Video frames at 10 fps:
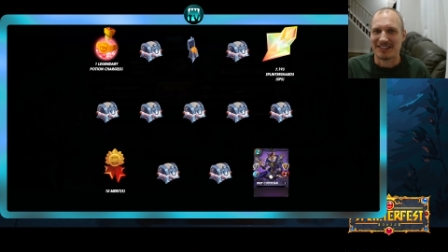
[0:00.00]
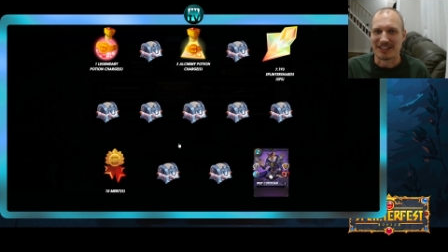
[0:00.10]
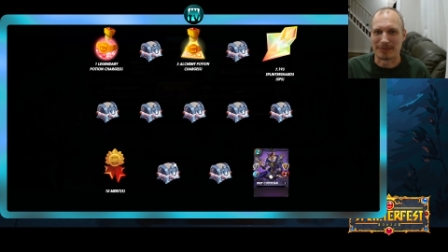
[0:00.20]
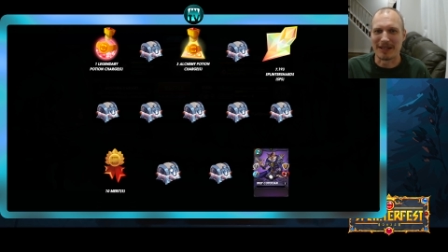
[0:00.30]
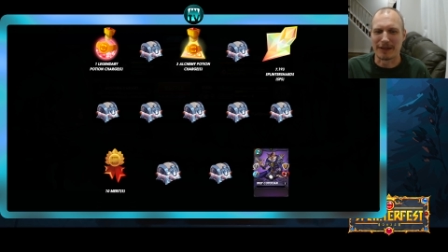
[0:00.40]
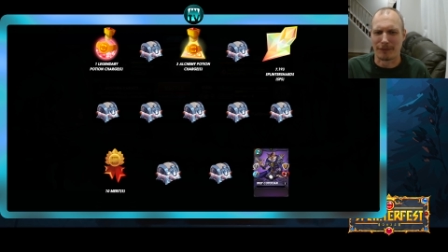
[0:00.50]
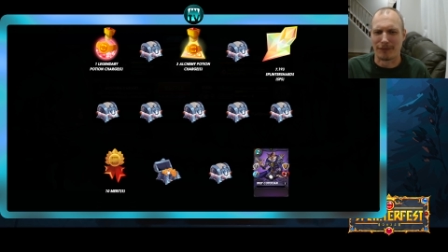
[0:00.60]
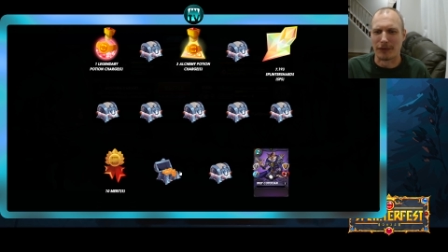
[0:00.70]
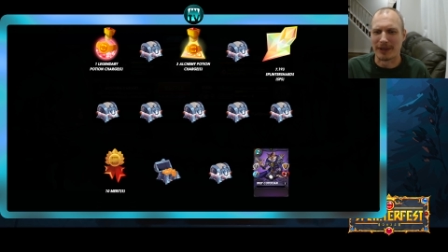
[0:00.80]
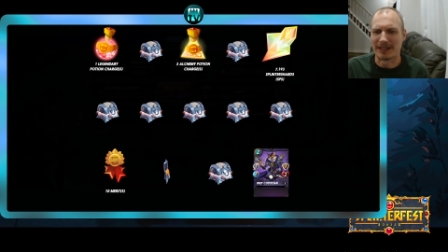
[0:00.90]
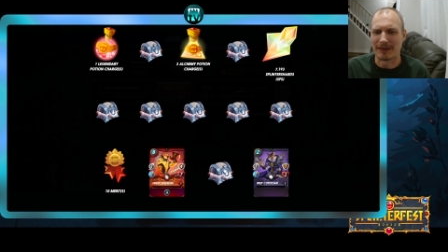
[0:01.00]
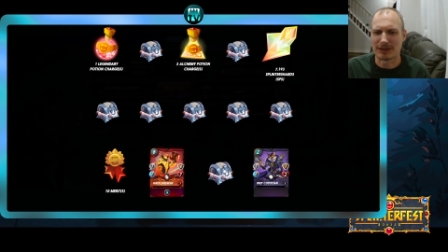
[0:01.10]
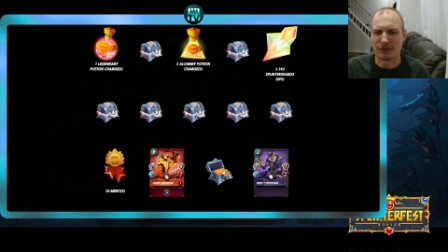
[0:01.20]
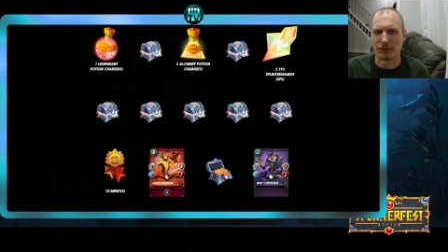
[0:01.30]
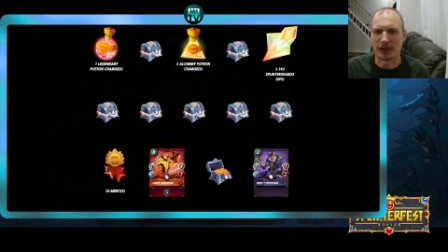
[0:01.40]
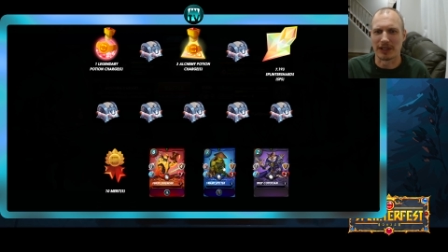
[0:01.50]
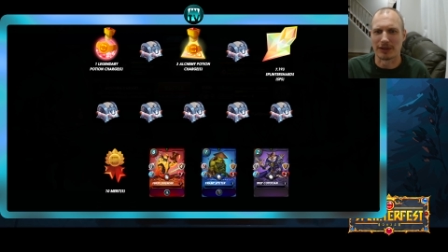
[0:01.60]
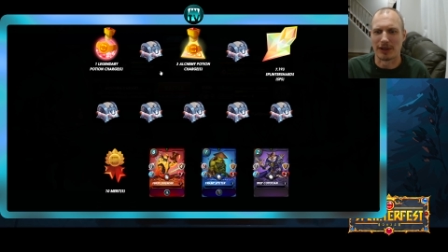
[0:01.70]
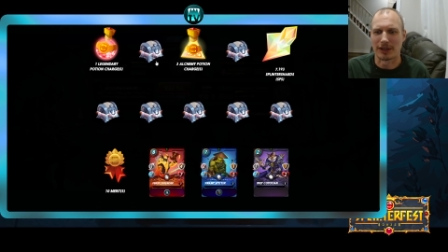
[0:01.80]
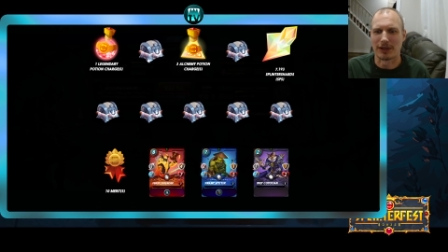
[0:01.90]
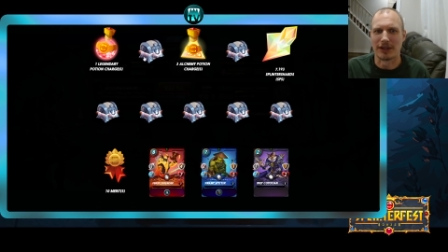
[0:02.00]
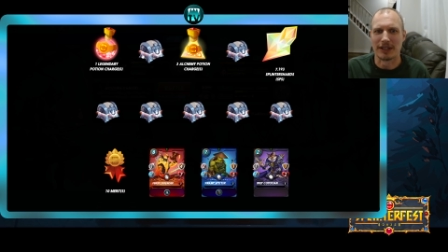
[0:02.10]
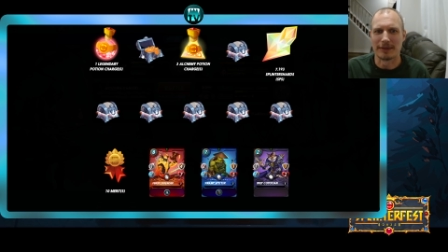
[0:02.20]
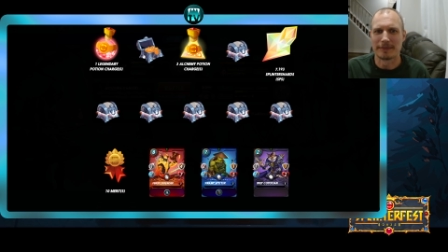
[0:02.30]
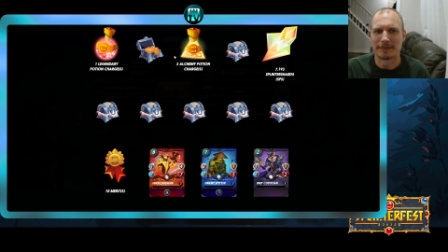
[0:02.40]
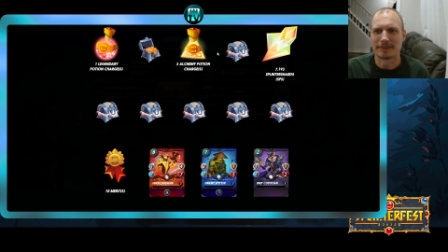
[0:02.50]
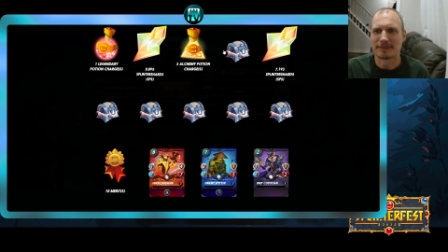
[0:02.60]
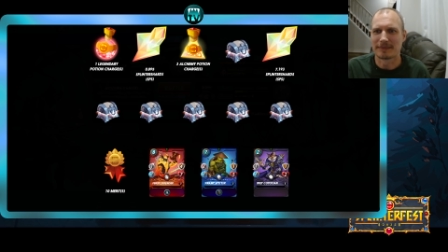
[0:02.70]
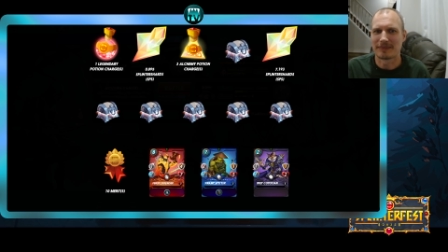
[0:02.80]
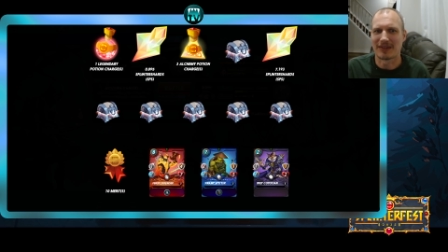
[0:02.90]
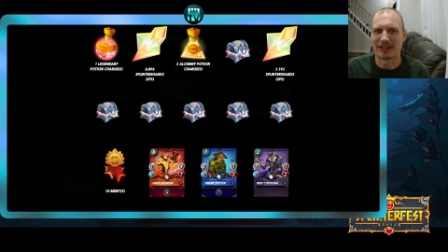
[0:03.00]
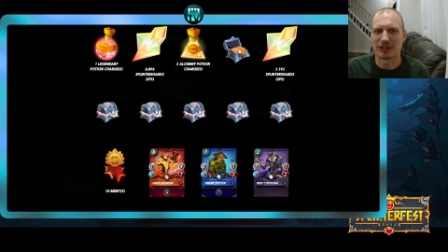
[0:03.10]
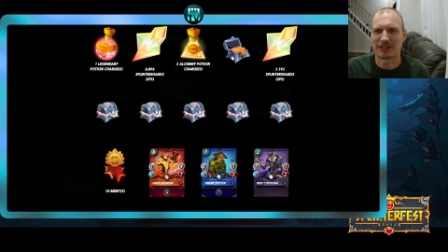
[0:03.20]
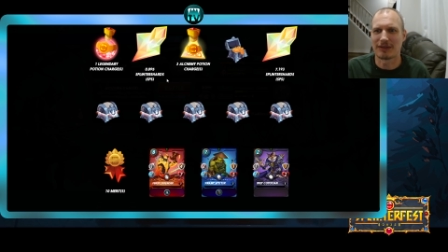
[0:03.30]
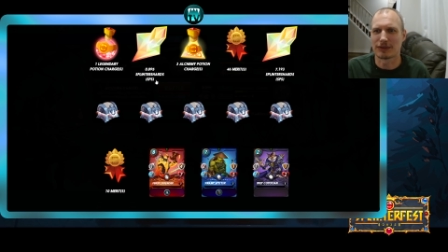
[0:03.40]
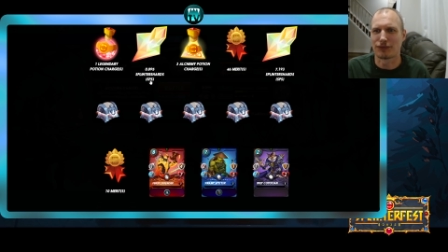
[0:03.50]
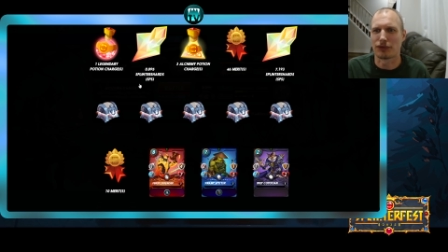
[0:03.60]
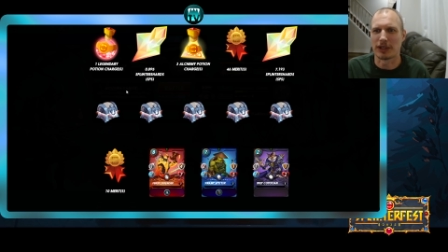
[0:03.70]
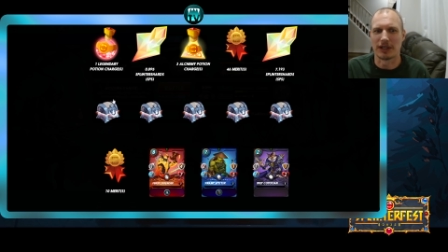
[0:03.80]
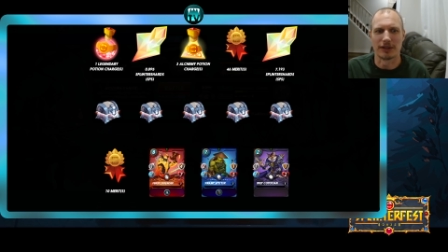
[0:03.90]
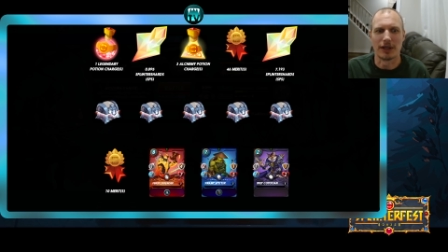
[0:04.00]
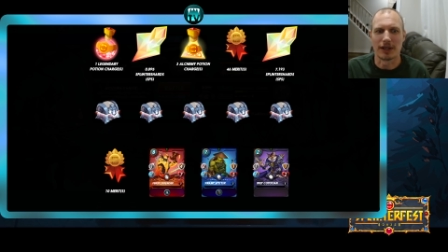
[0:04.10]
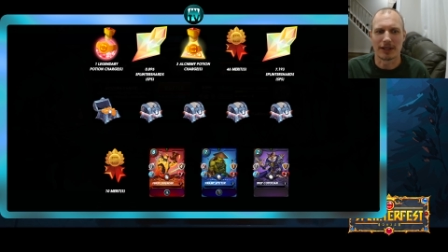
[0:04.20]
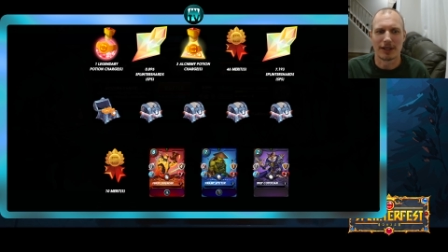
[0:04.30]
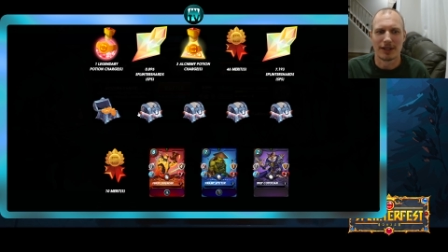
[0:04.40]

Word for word: just make it free. Give us free unlock on it. Like, just give us free unlock.